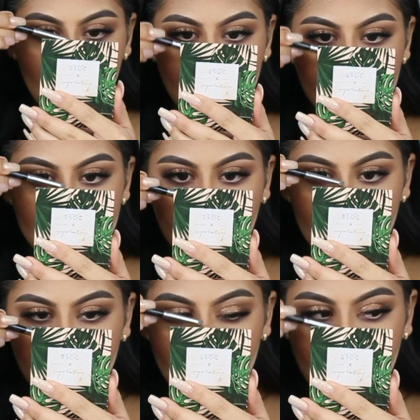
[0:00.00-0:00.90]
Unveil
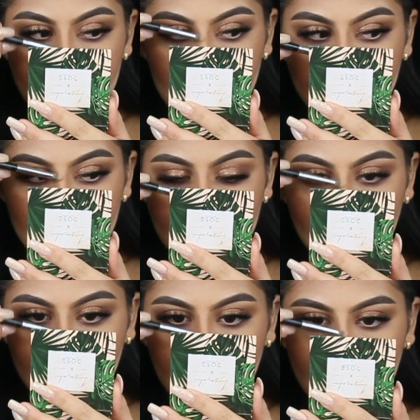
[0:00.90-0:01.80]
collection and
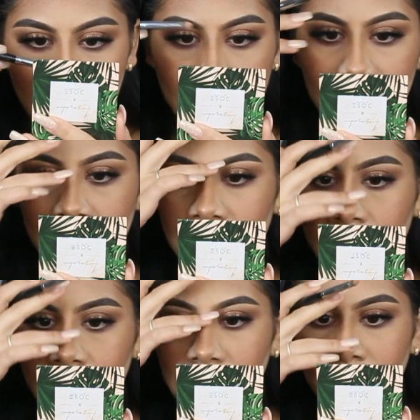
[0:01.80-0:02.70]
Soulmate.
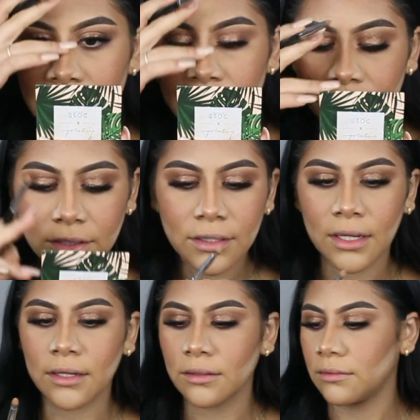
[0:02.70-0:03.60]
Make sure
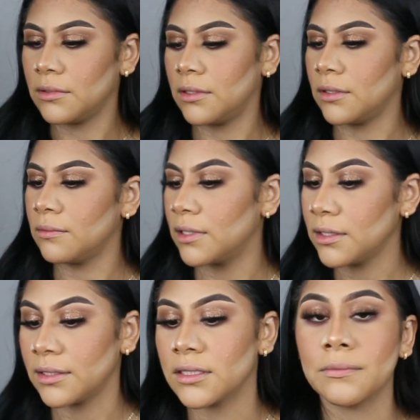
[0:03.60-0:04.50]
that, you know
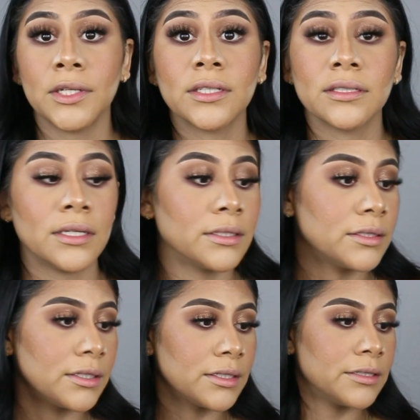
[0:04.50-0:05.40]
what, this mirror is hella
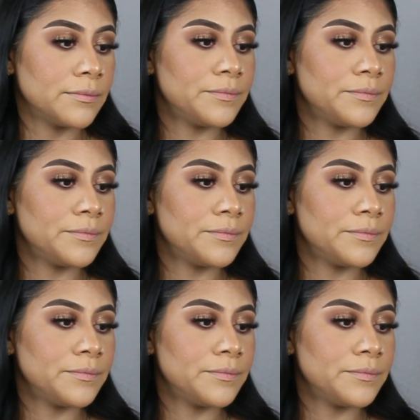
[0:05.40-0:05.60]
dirty.